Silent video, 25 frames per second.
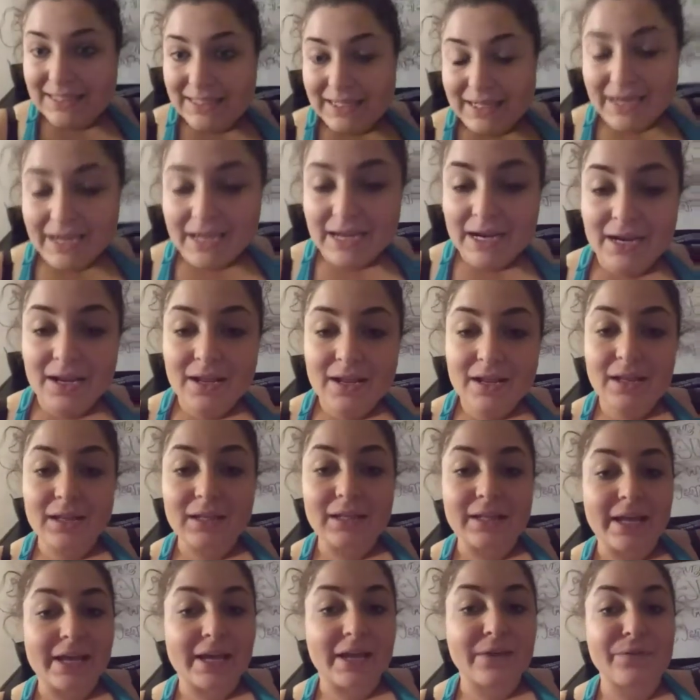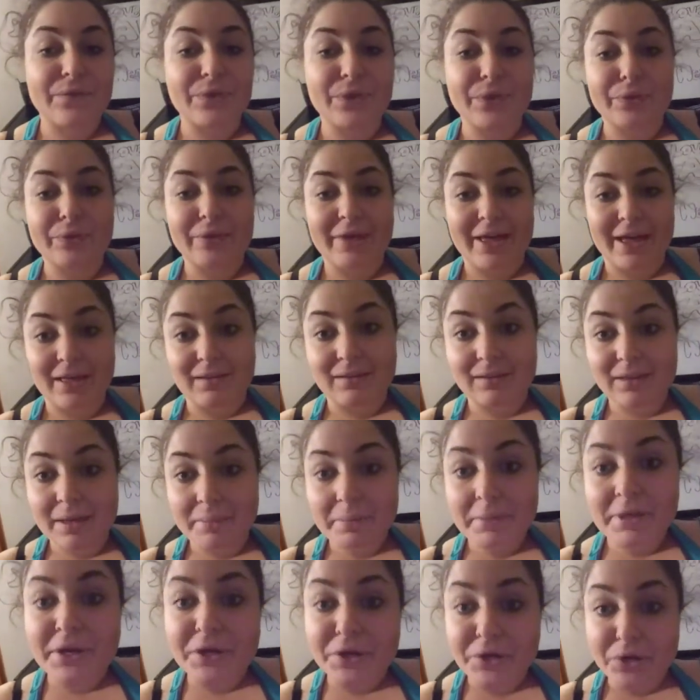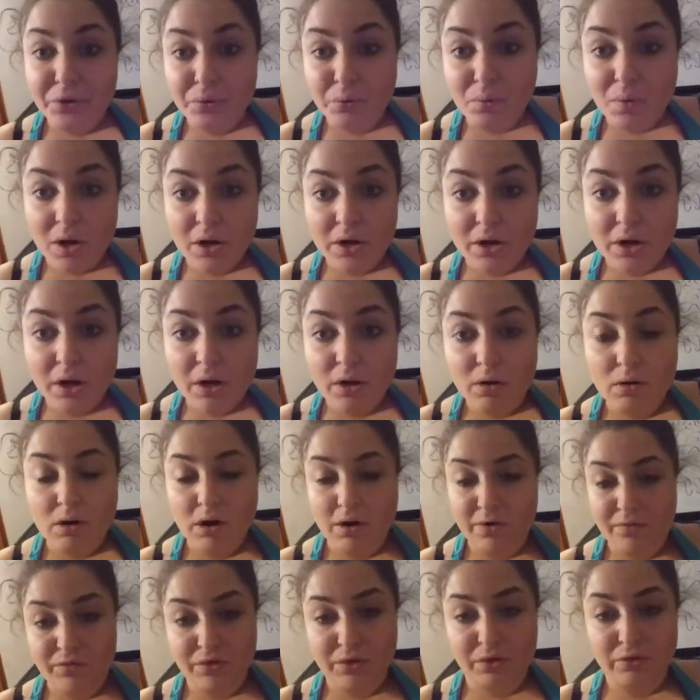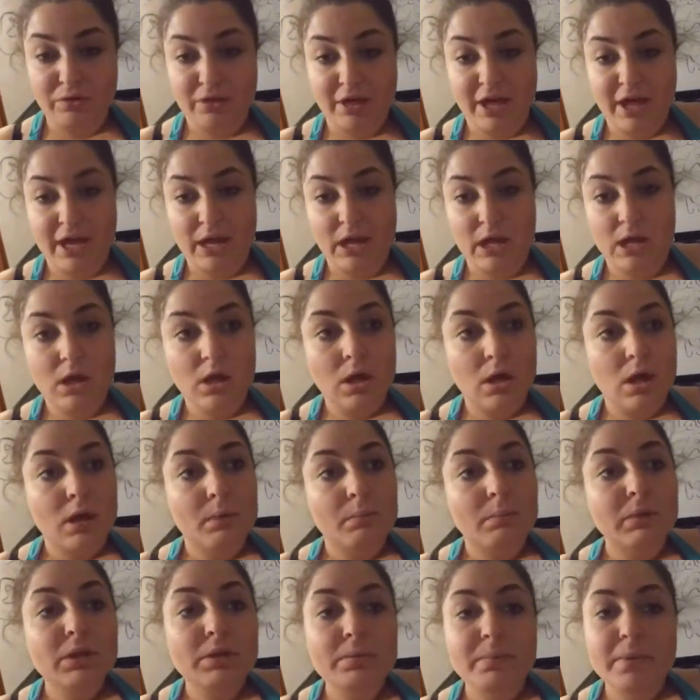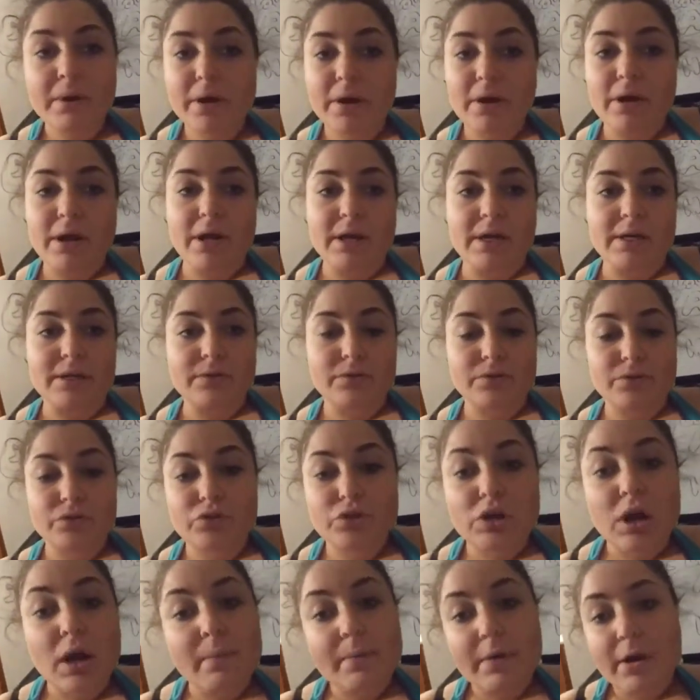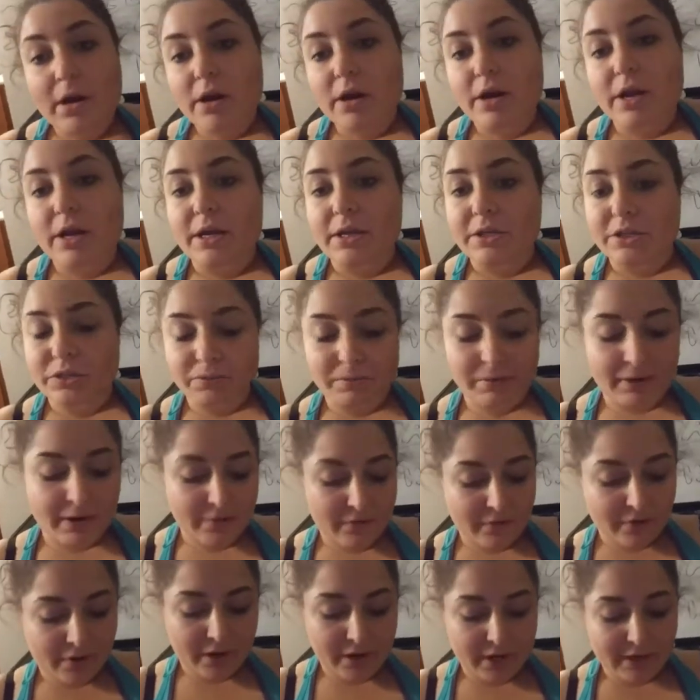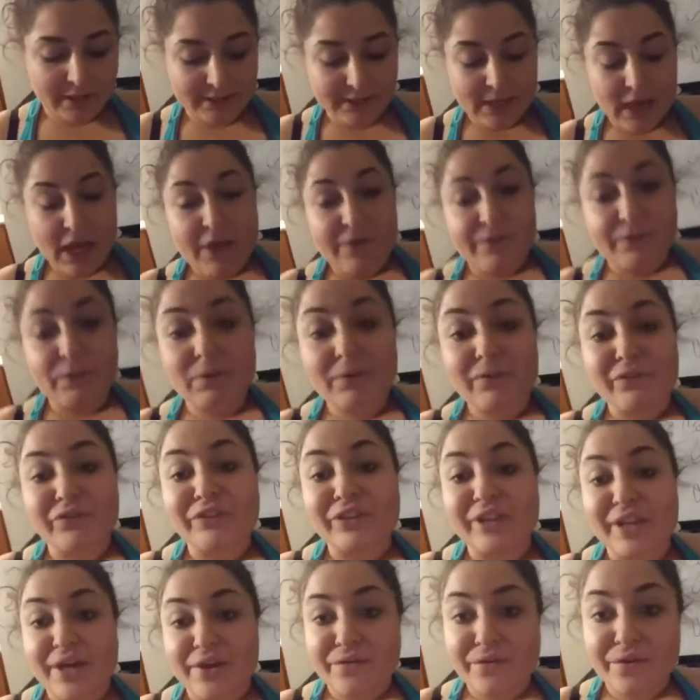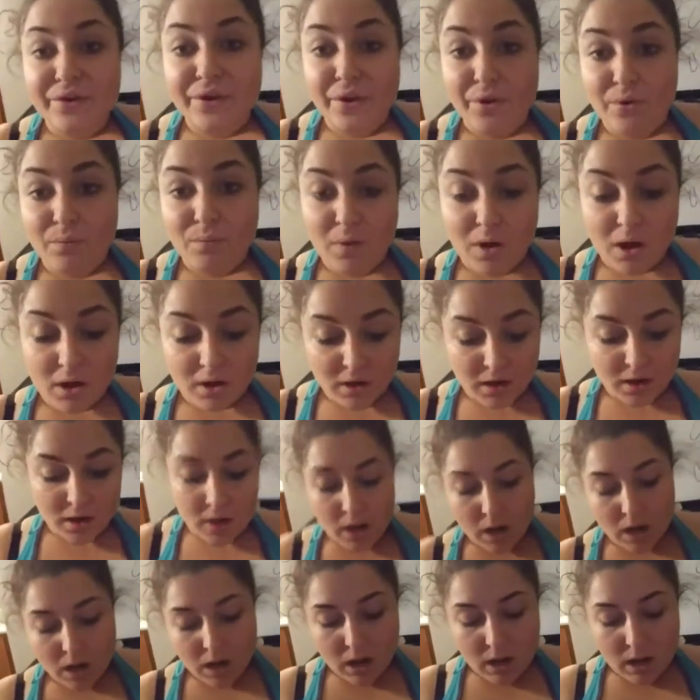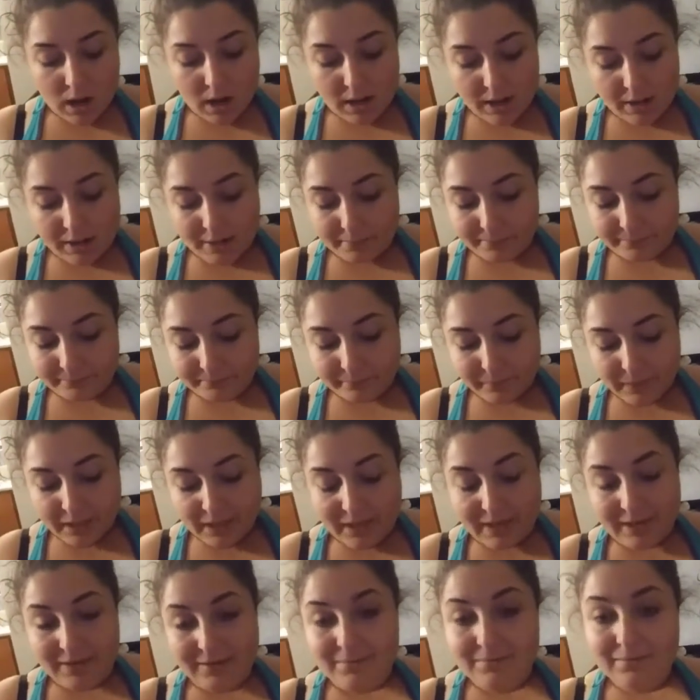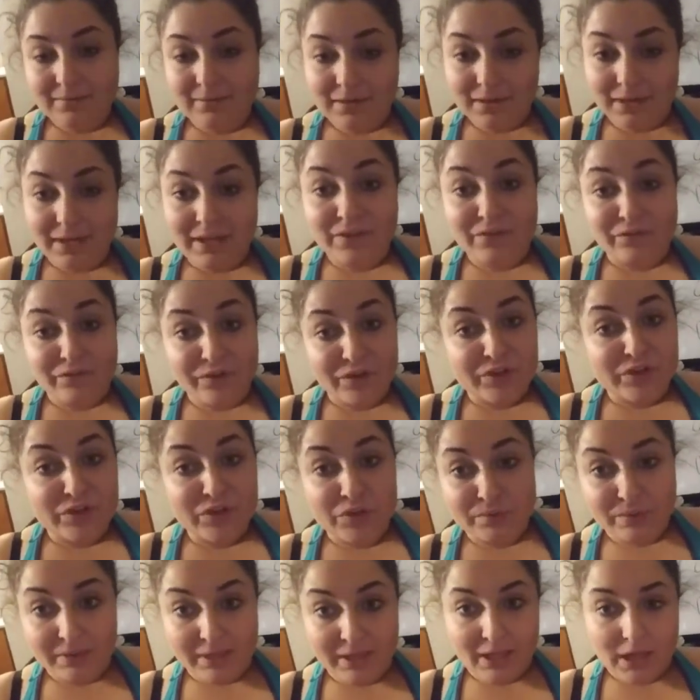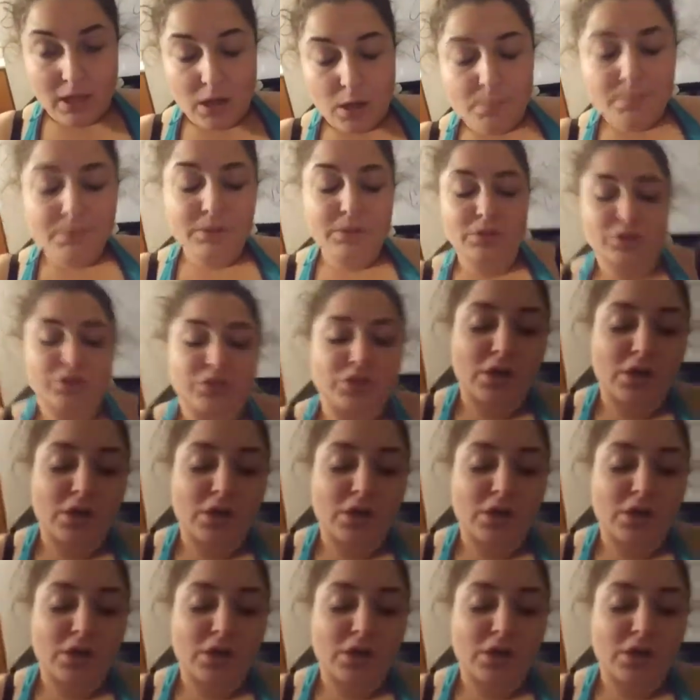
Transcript: in it, like if you like lemon in your water, or if you like blueberries or strawberries or whatever it is, if you want to flavor your water, the infuser really helps.